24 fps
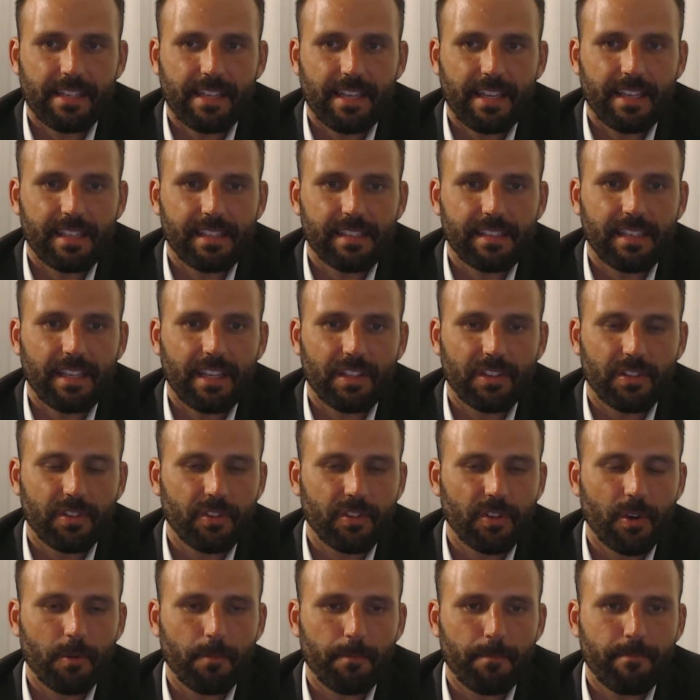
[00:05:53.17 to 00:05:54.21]
And
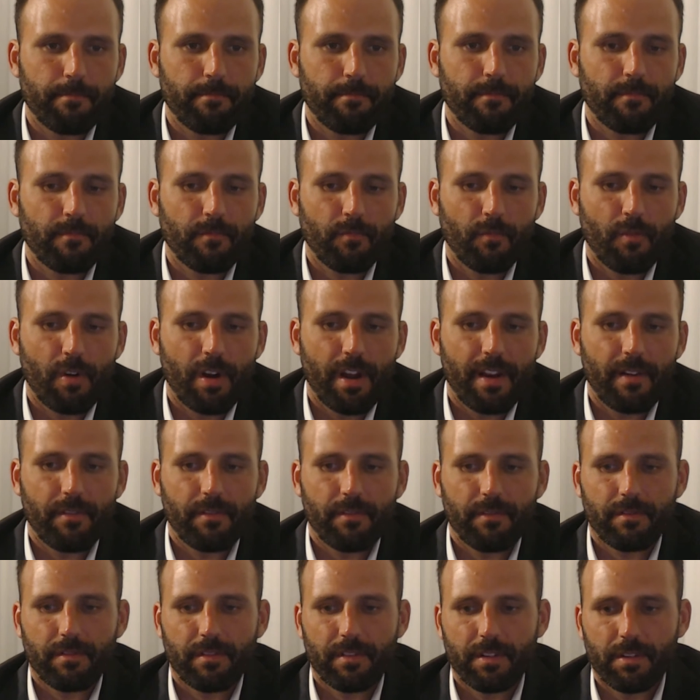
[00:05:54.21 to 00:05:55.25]
so what
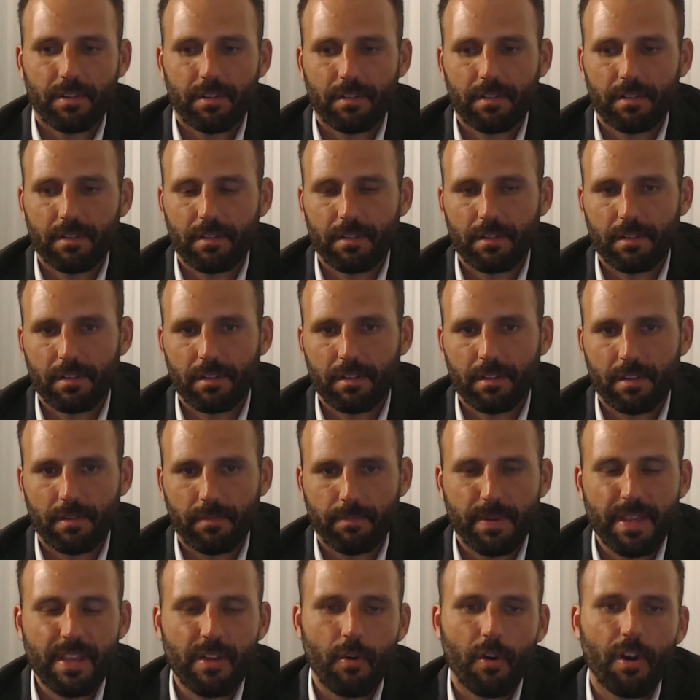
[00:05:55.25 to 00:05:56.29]
the
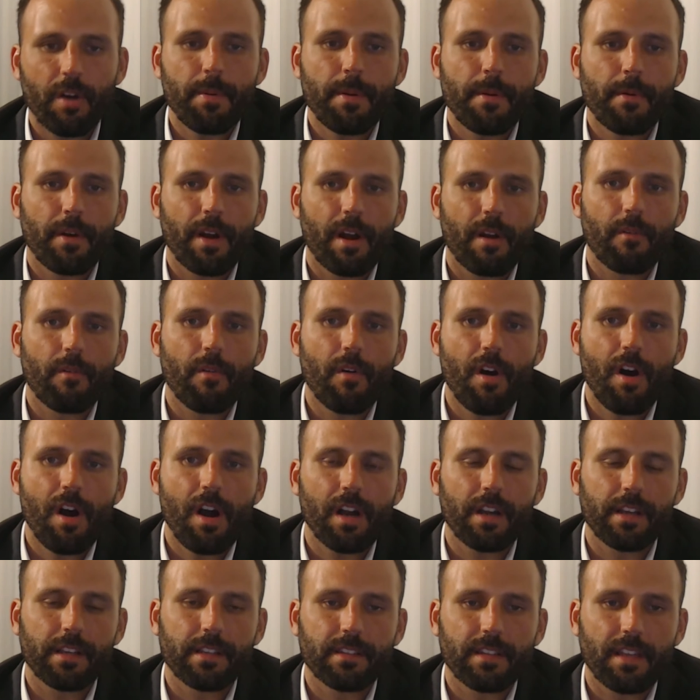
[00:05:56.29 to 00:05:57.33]
peak oil people got wrong
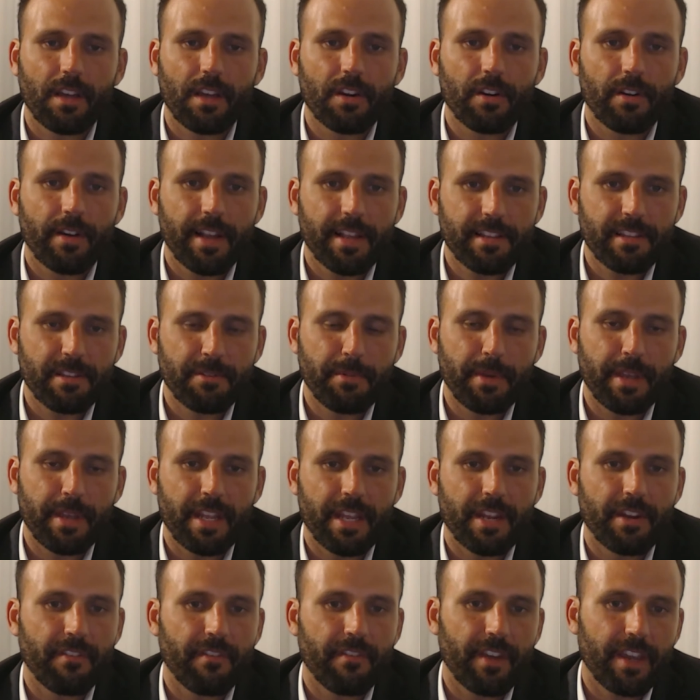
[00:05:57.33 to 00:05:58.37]
is they underestimated
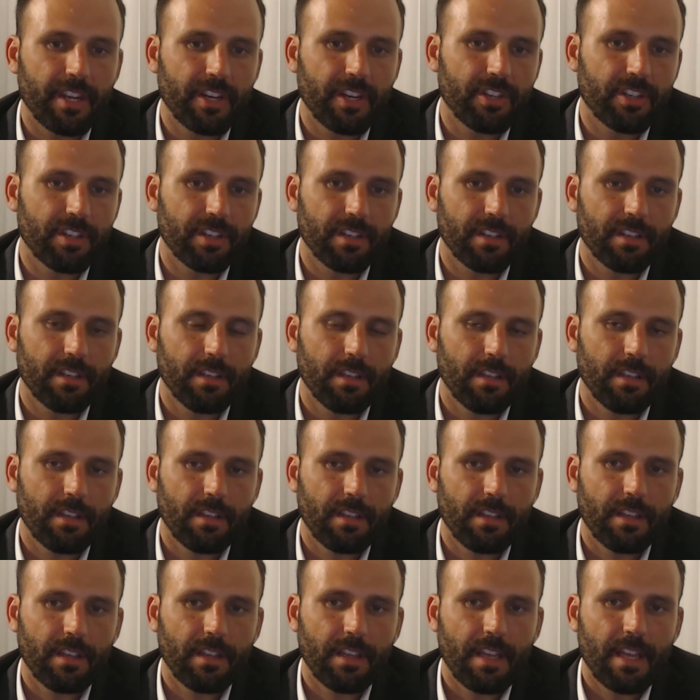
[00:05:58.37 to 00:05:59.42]
innovation,
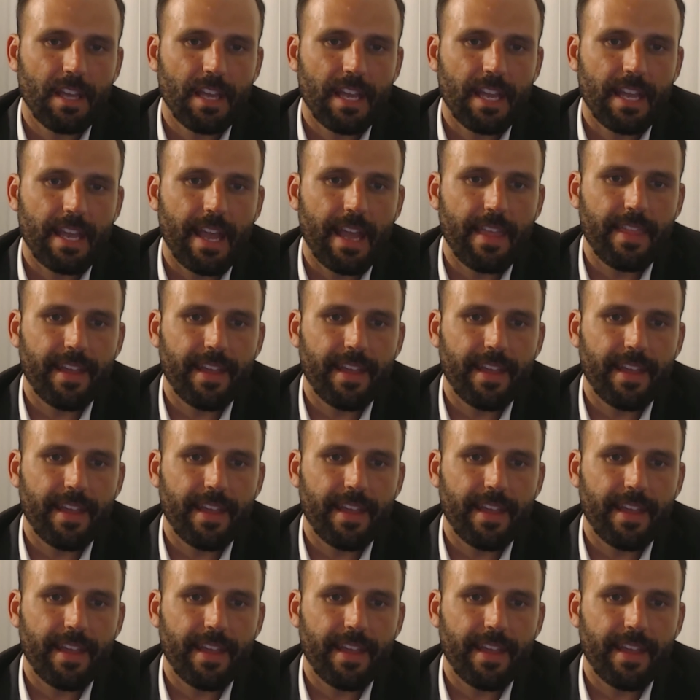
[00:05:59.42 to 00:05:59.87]
and that's